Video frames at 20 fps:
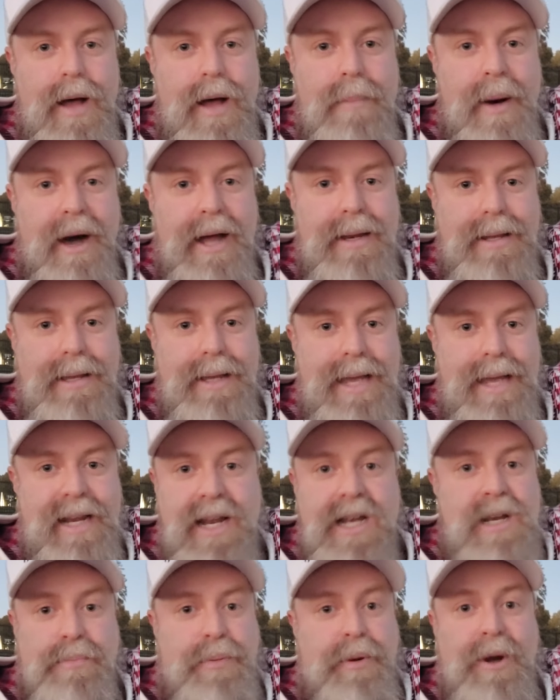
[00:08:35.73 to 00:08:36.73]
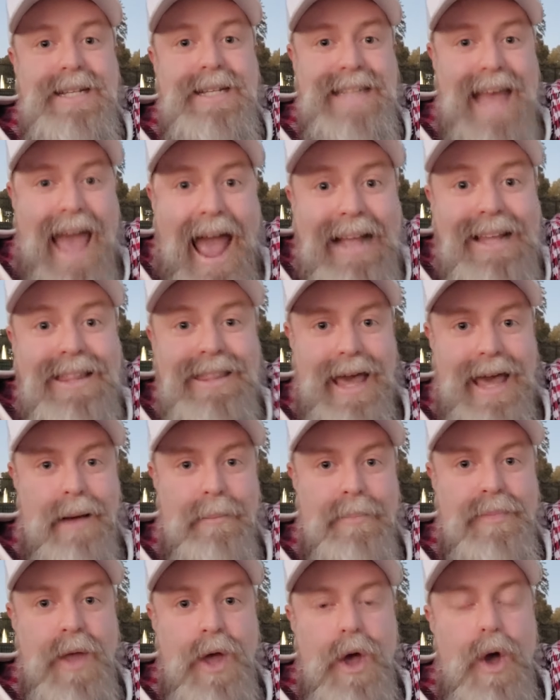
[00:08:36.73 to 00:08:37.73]
But he didn't protect
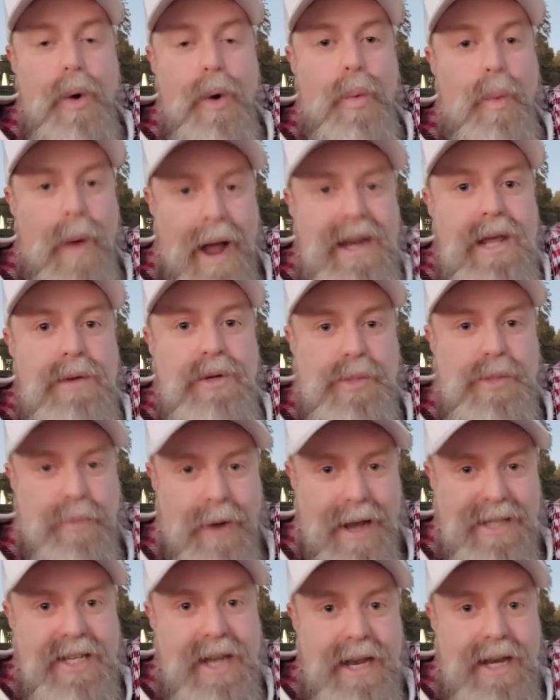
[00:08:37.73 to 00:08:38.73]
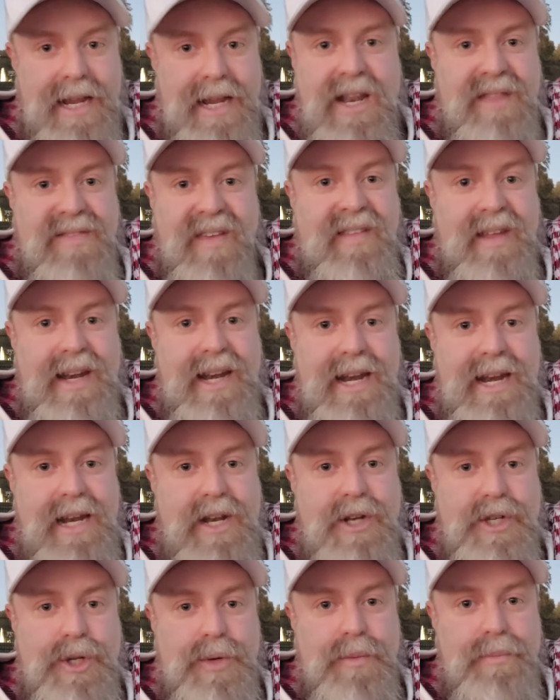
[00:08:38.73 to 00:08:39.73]
them when he was president. He didn't think that he
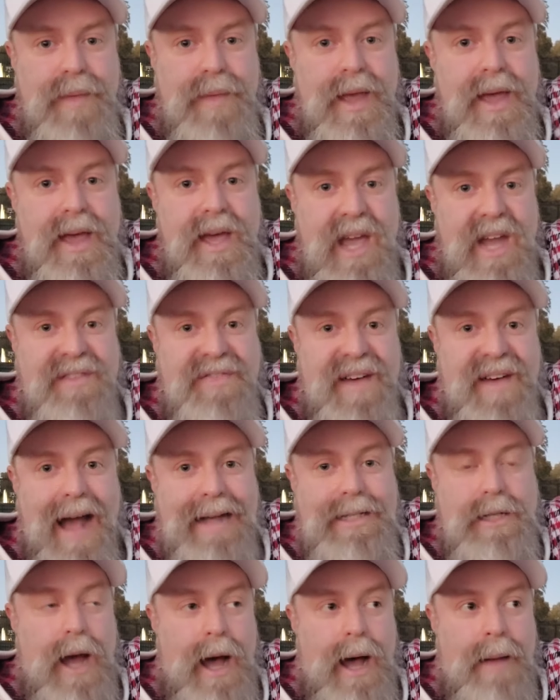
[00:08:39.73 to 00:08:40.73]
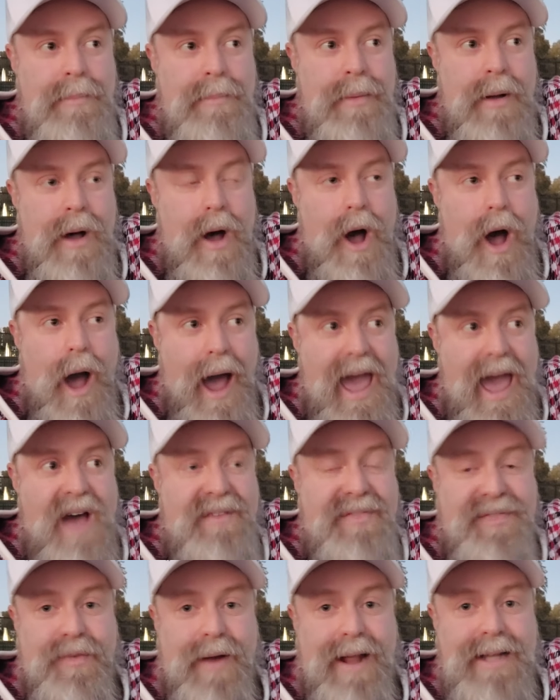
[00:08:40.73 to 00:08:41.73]
needed to. In fact, um, I
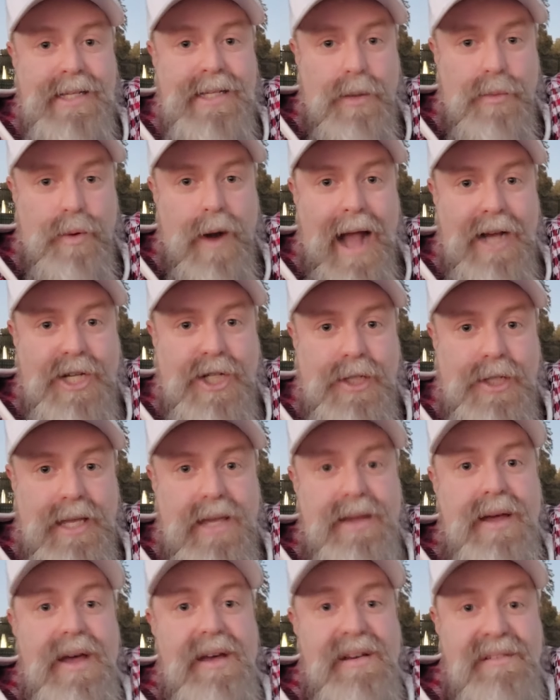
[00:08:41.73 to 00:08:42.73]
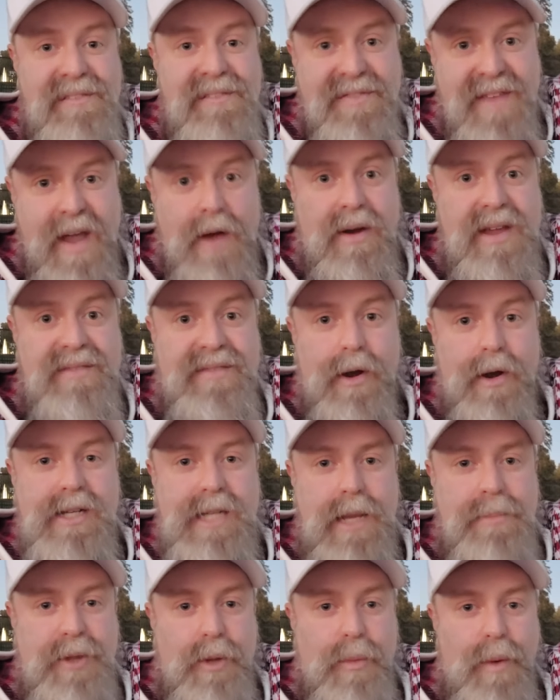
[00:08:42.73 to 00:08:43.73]
have friends that were actually very, very
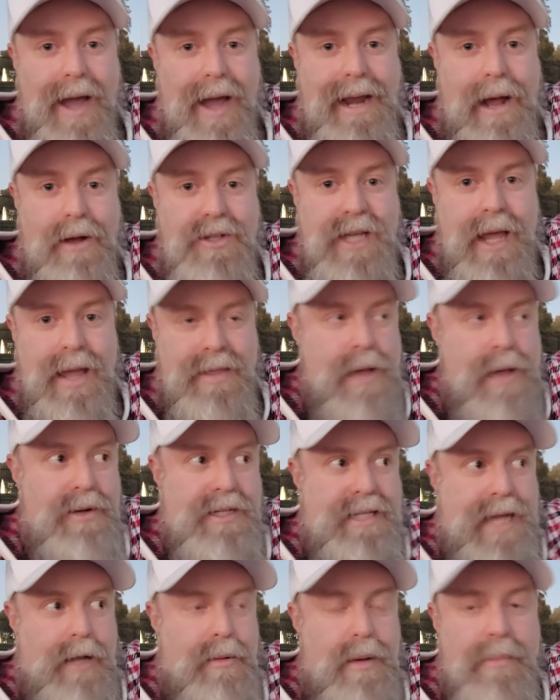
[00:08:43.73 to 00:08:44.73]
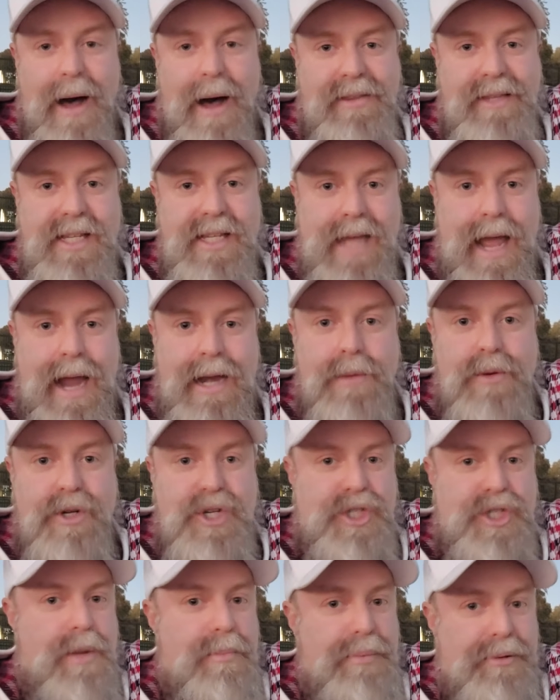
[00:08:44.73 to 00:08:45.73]
deep in the White House, and they would tell him about this, and he
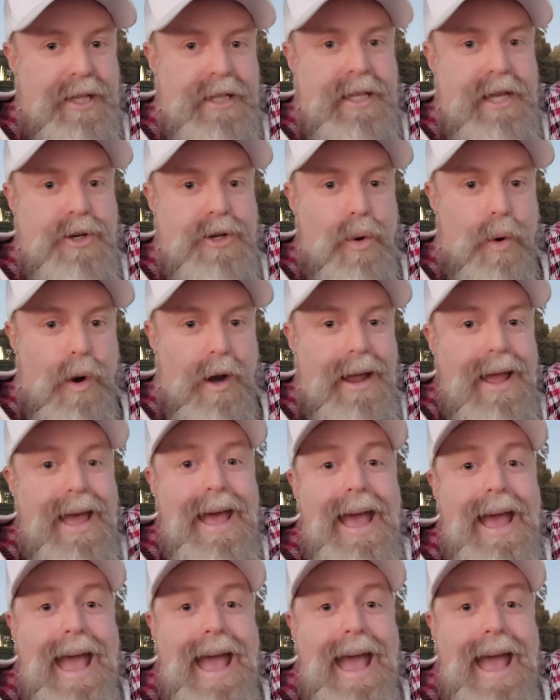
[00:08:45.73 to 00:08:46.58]
would just completely ignore it.